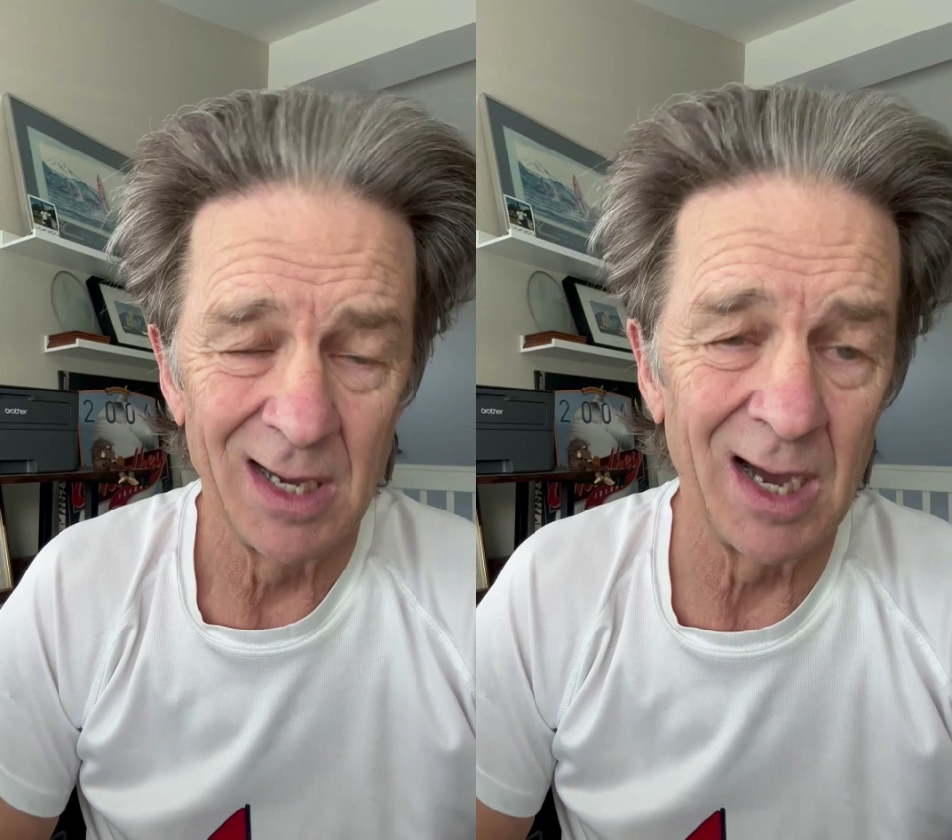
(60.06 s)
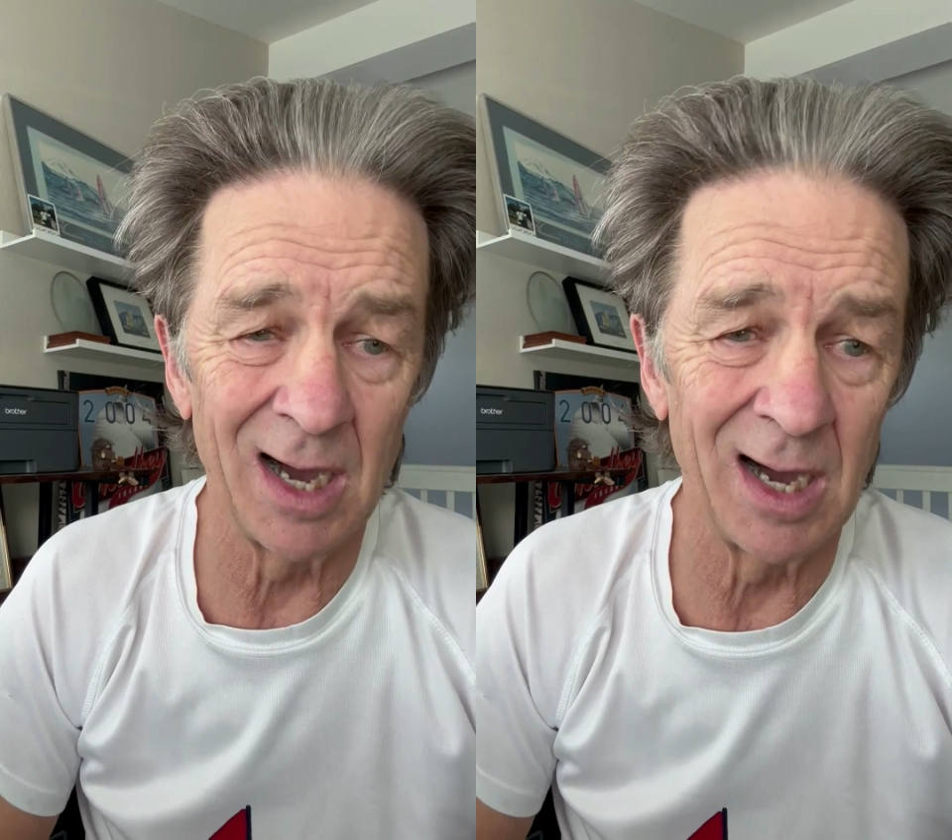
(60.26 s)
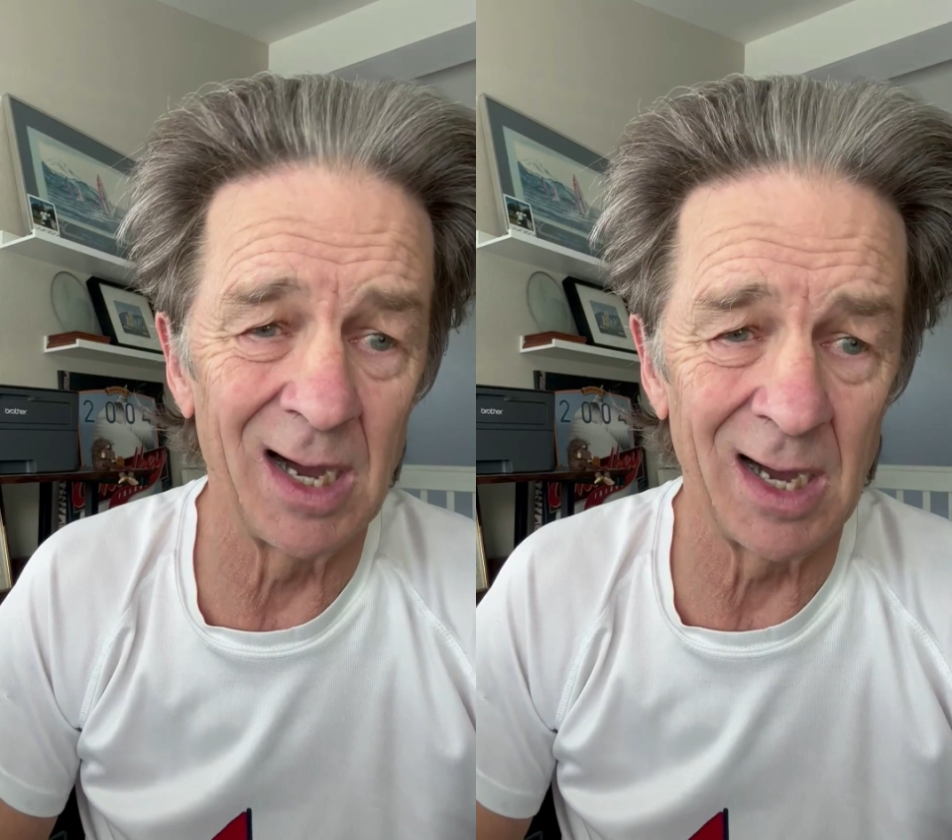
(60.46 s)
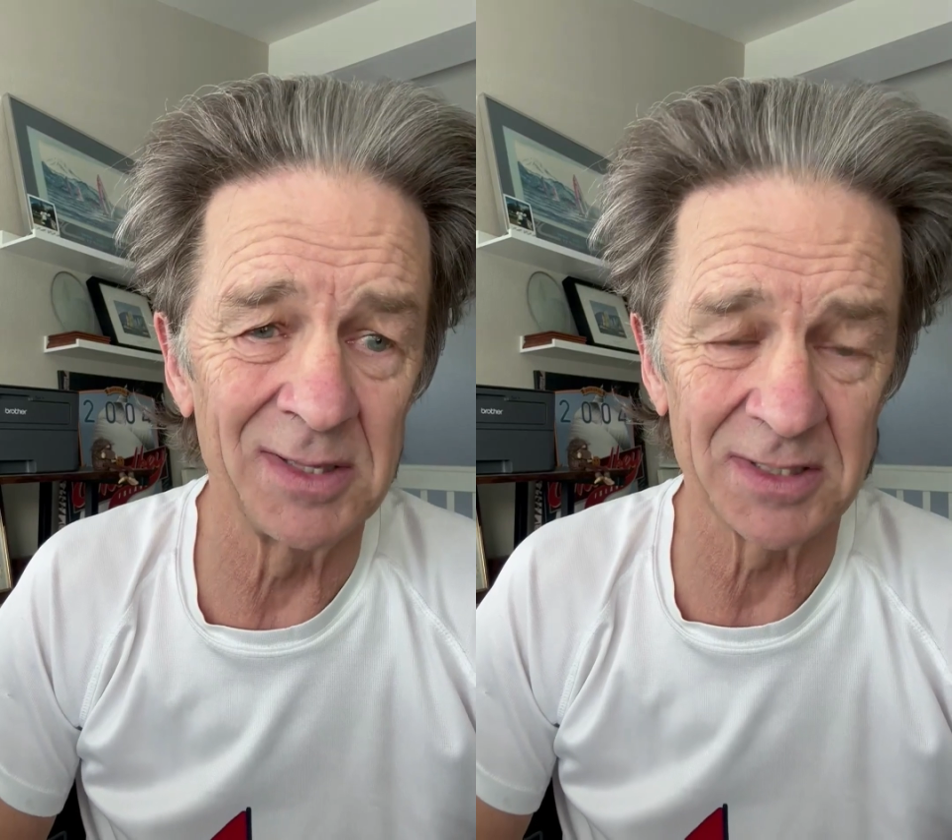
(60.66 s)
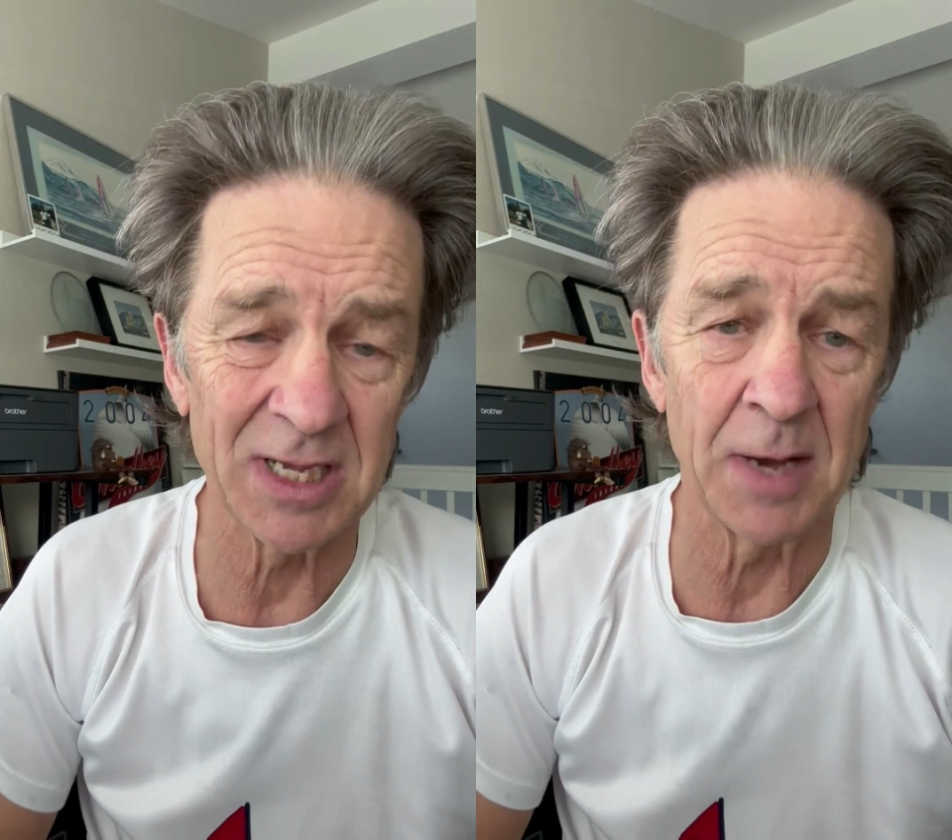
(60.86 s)
on
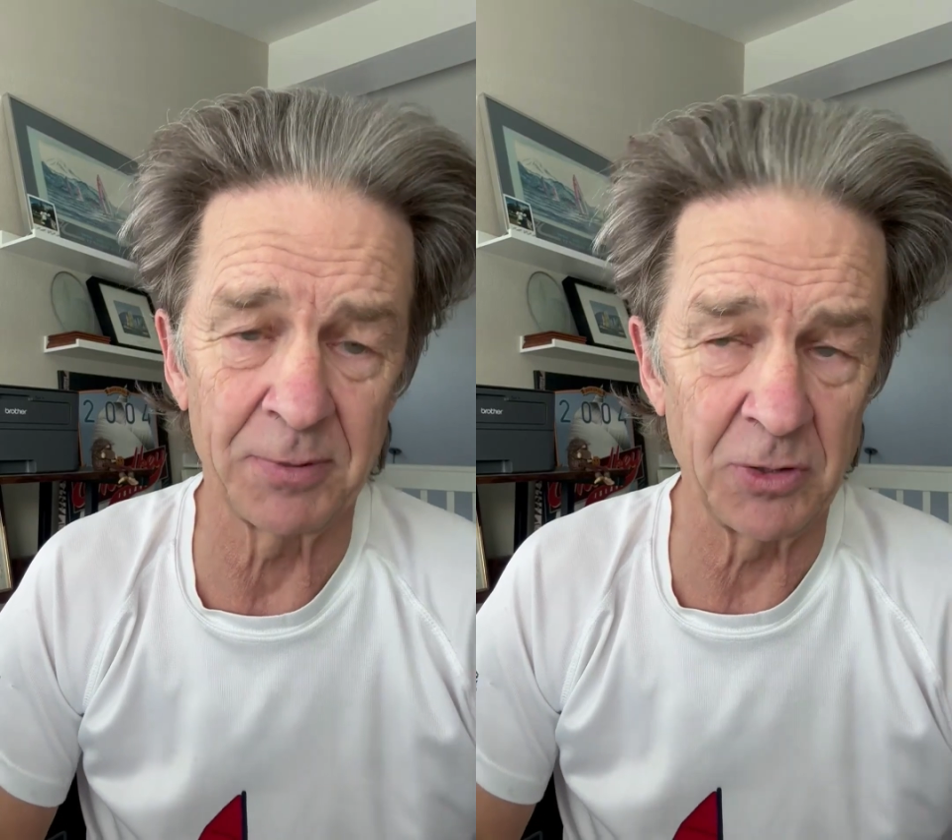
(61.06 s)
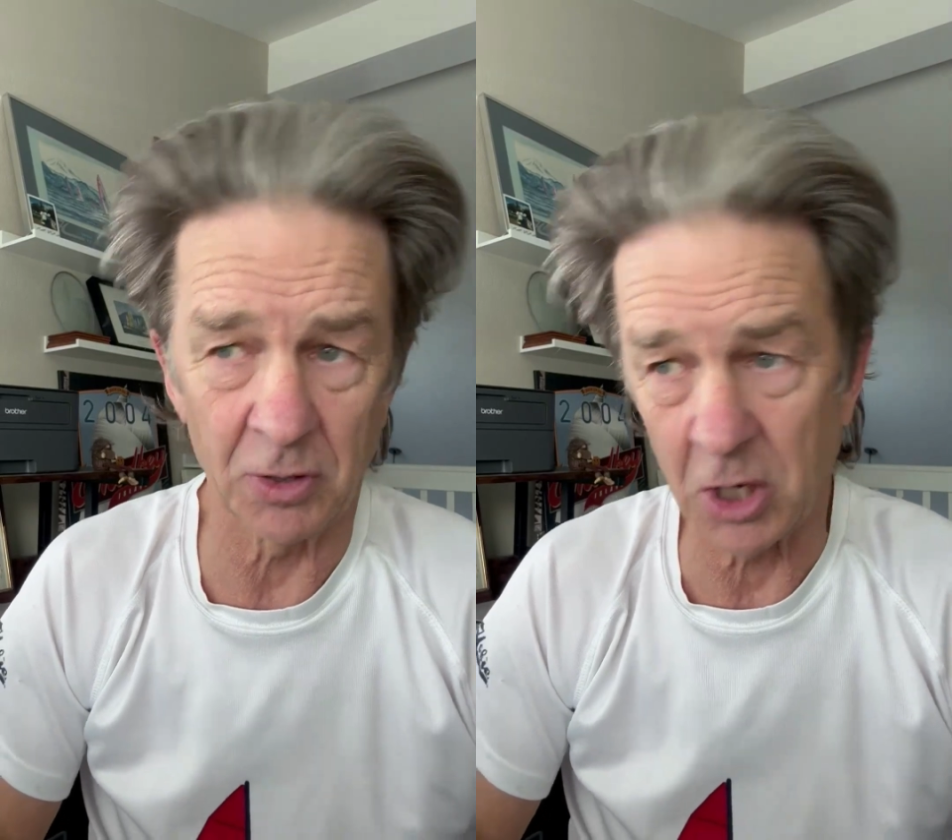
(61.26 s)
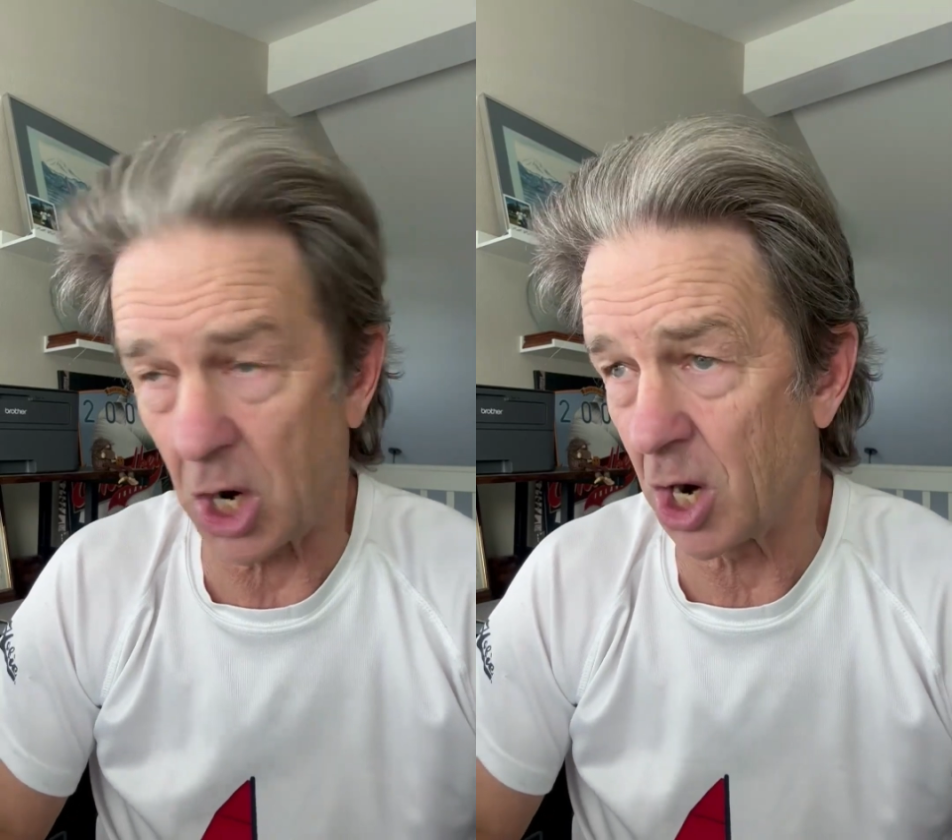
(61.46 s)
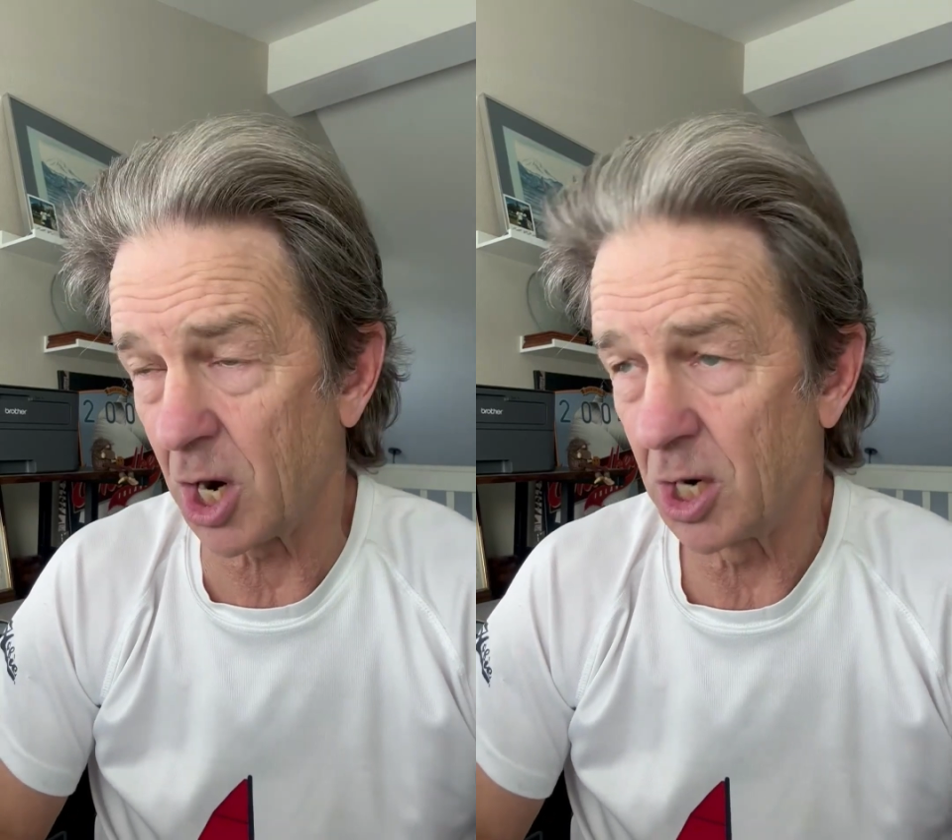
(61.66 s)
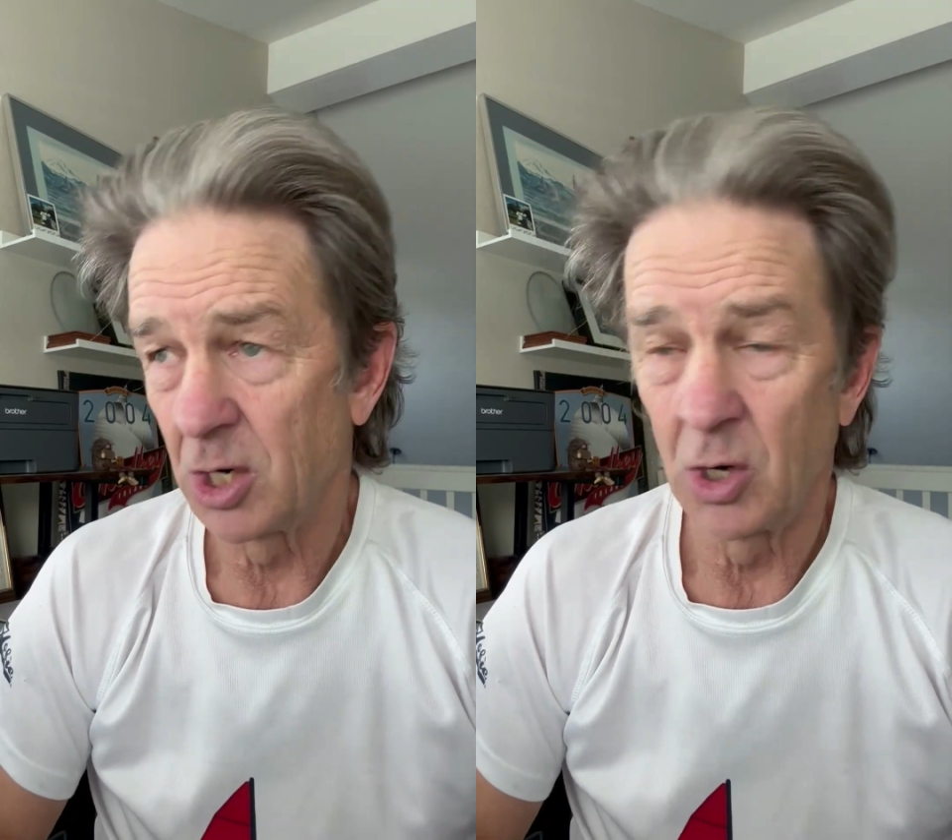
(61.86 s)
the top of your
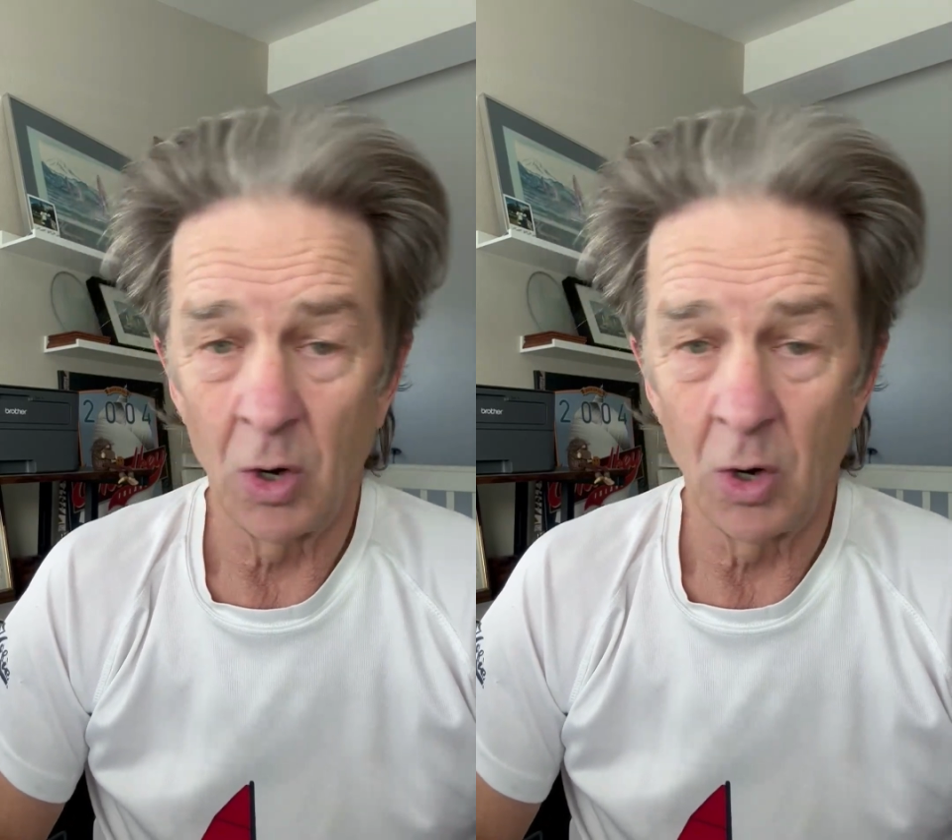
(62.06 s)
car,